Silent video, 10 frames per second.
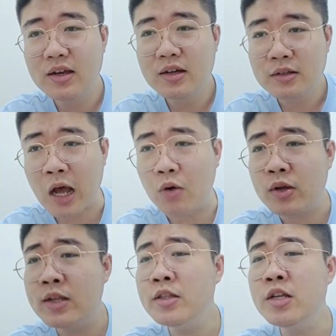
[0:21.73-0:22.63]
Now,
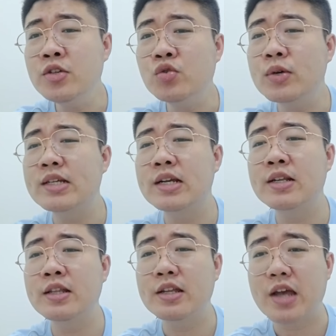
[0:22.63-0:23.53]
in this
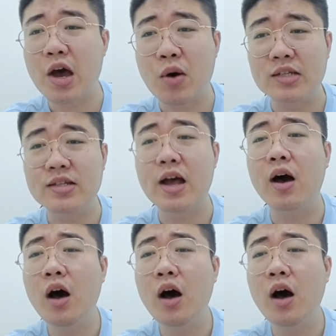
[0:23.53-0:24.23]
question, they tell us that